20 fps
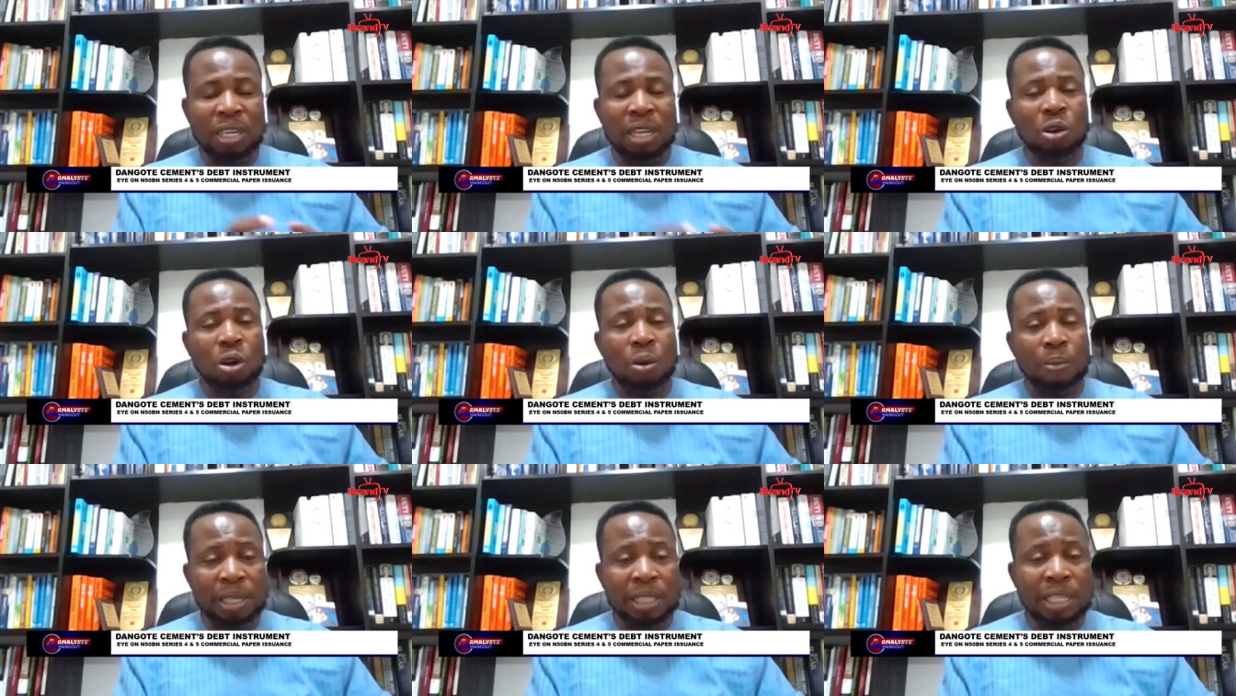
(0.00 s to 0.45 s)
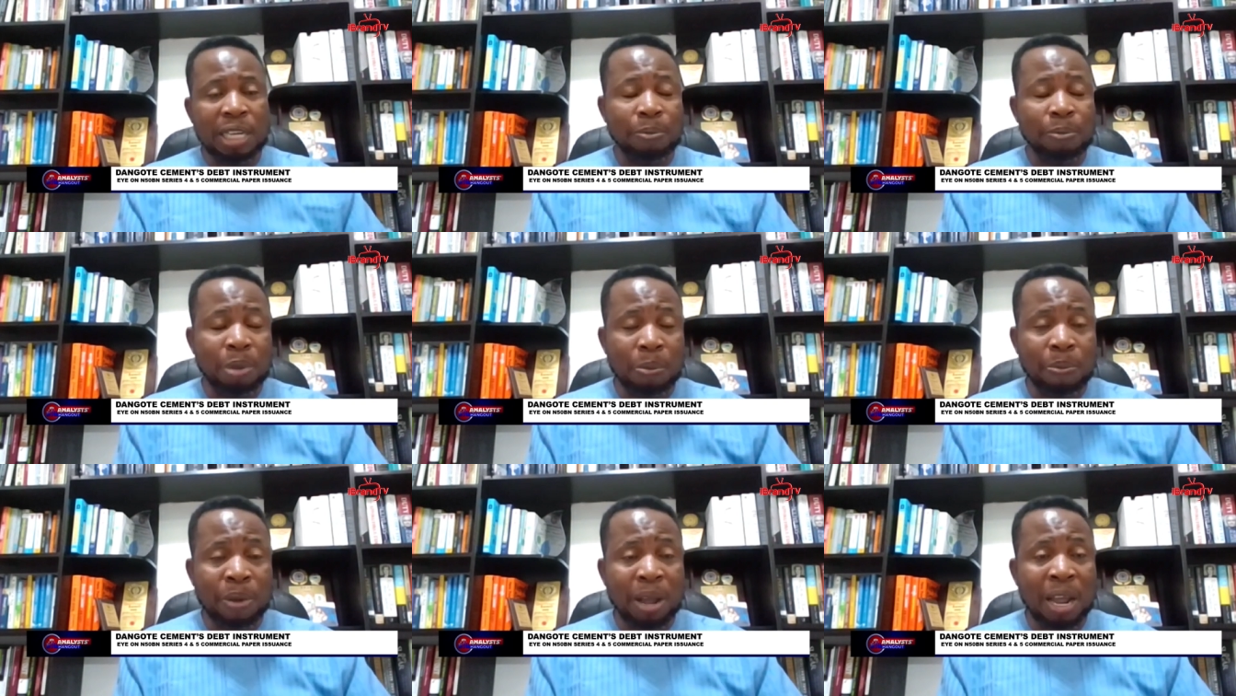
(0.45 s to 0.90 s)
using a
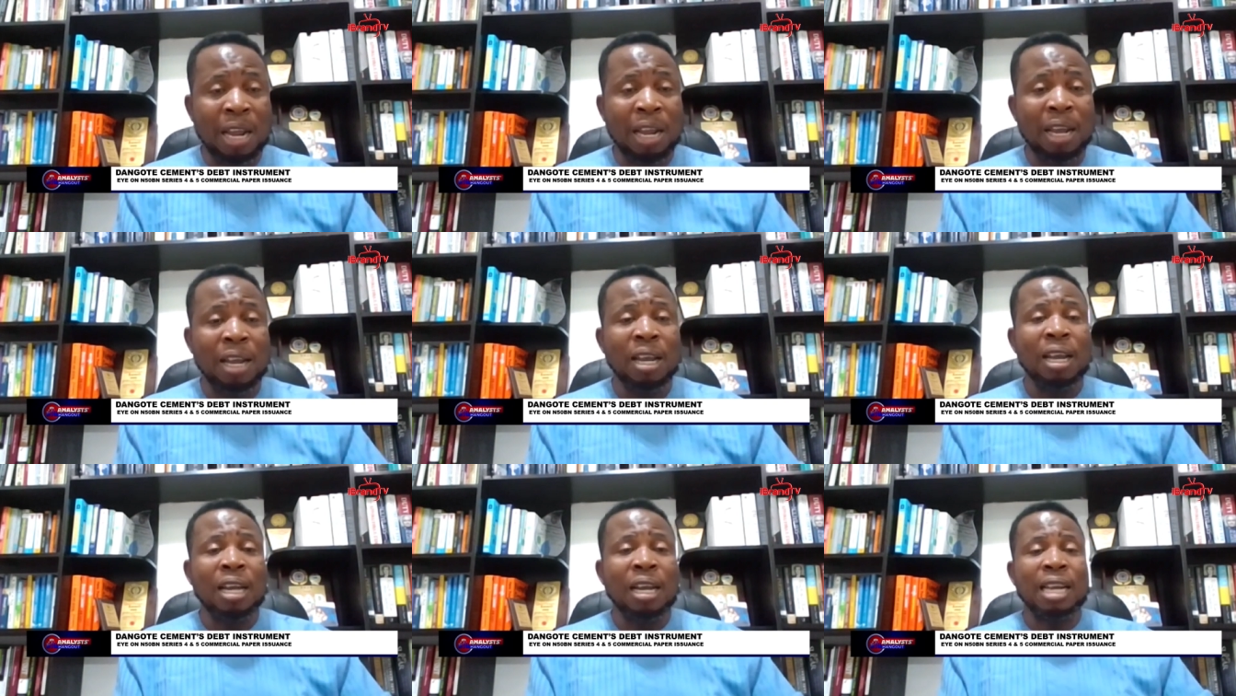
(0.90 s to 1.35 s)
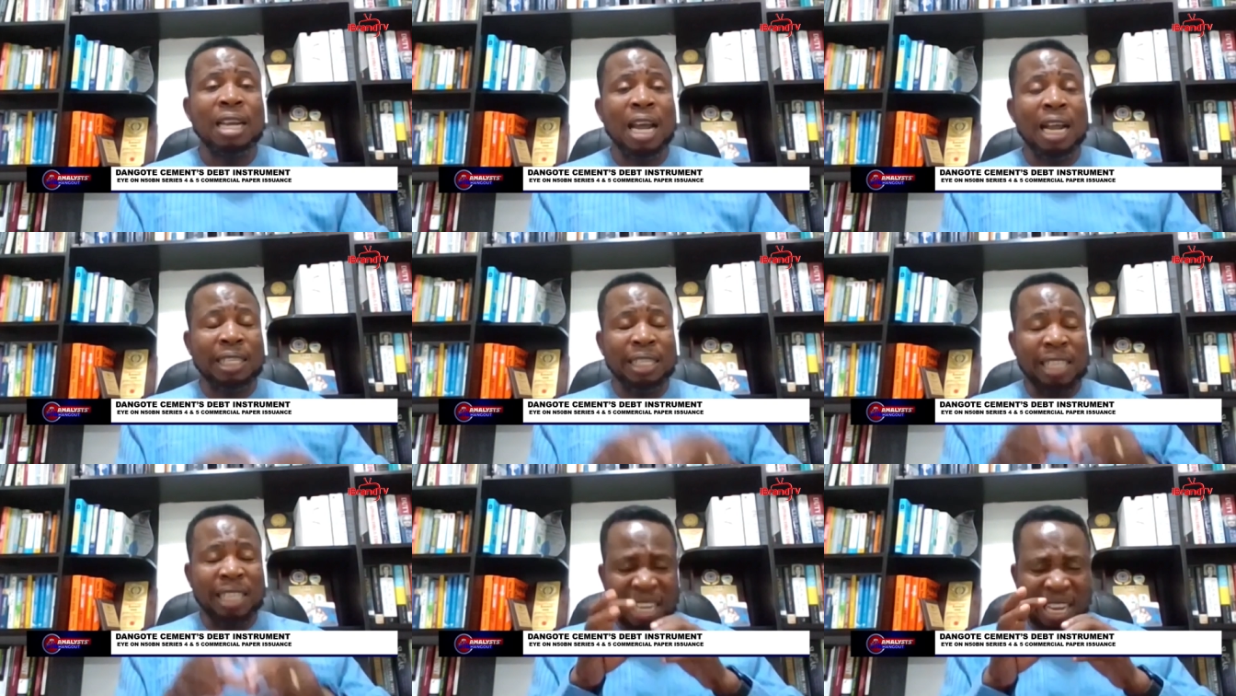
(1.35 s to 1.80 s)
commercial paper.
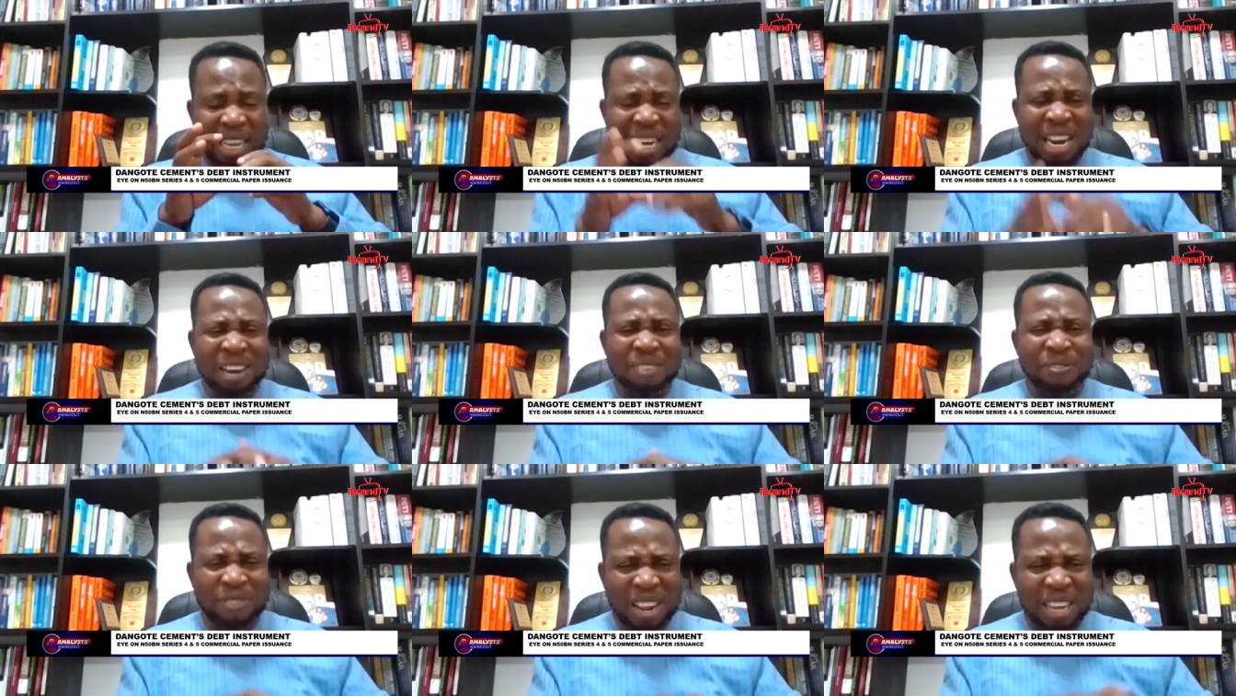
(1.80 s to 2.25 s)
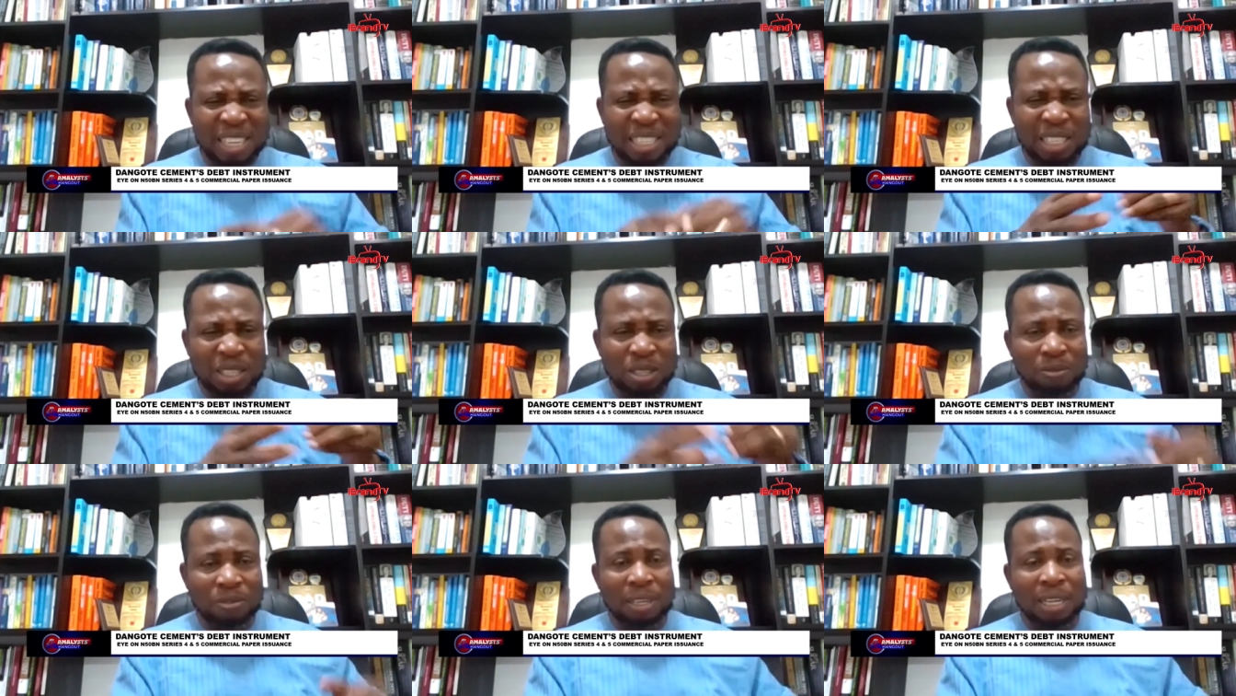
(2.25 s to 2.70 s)
They are taking
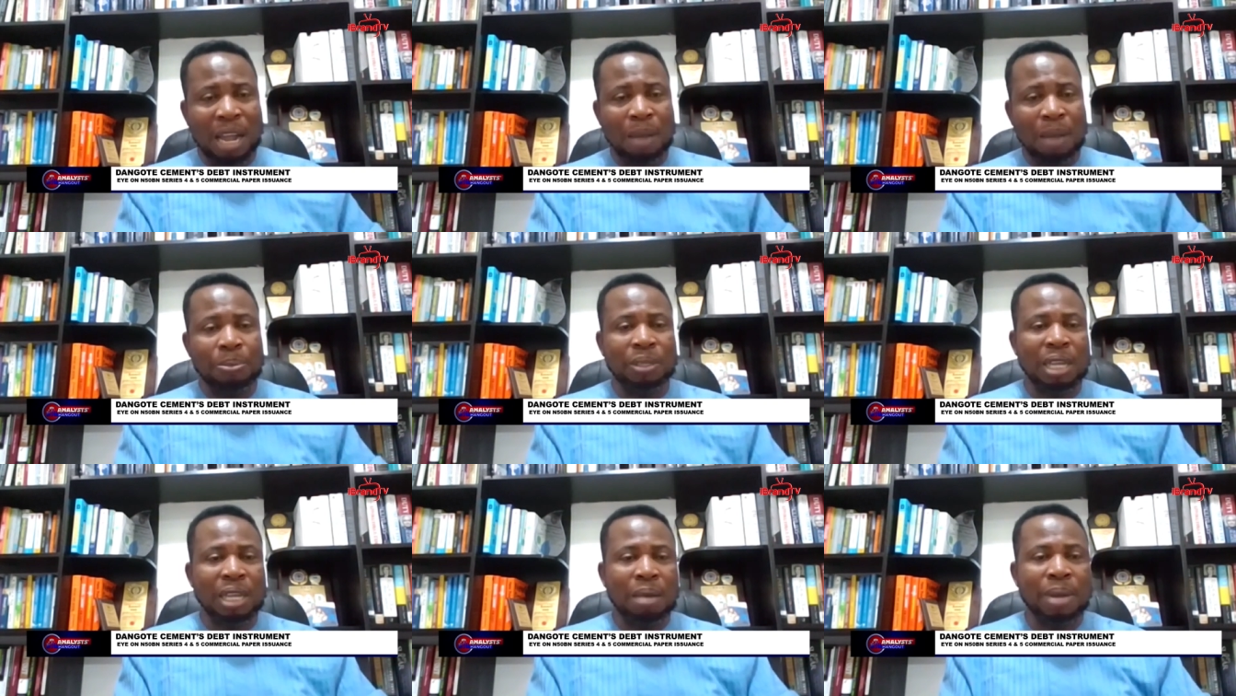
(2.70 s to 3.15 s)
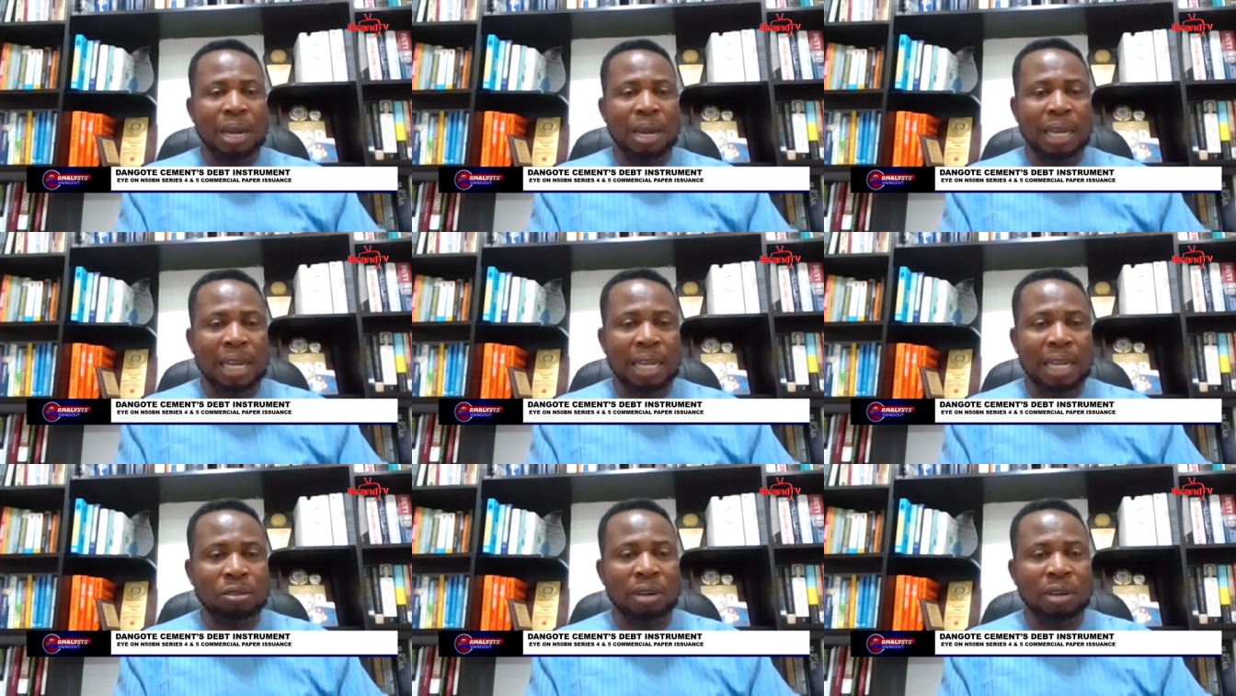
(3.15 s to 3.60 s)
advantage of the capital
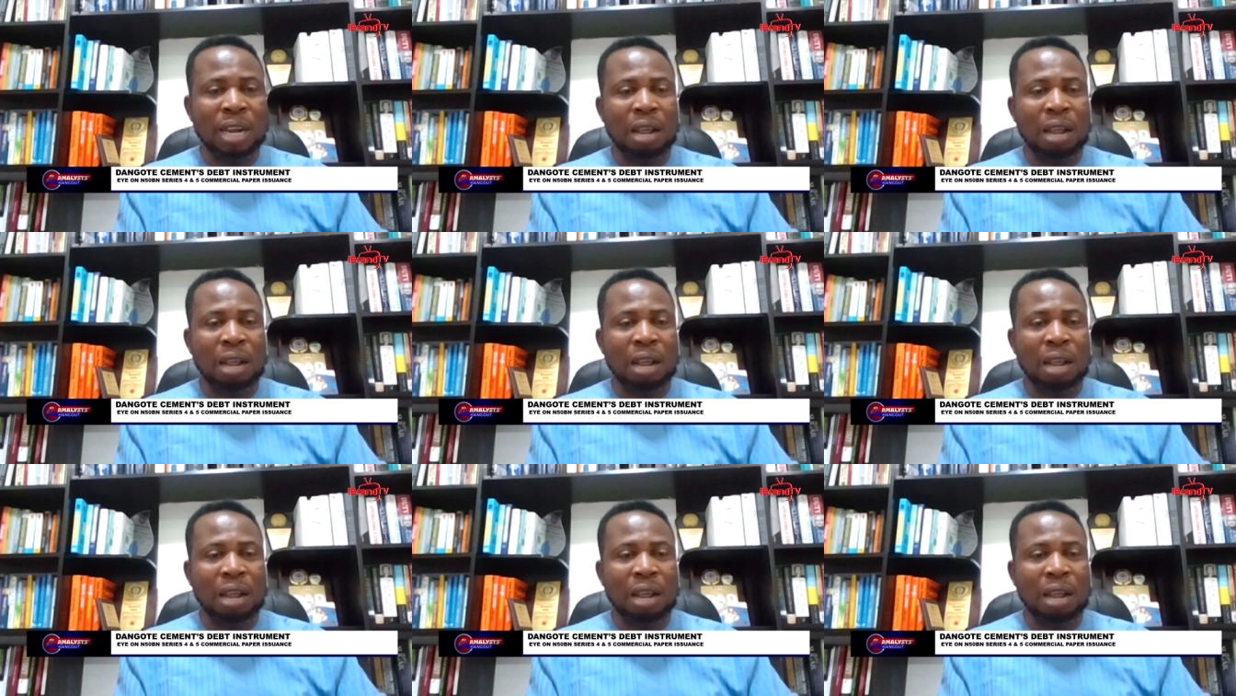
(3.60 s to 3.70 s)
market.